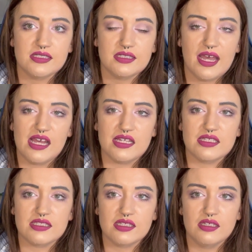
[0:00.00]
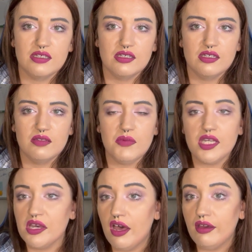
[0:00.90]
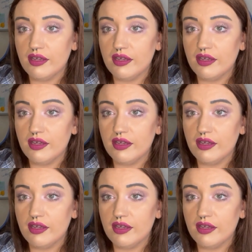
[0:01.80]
as my car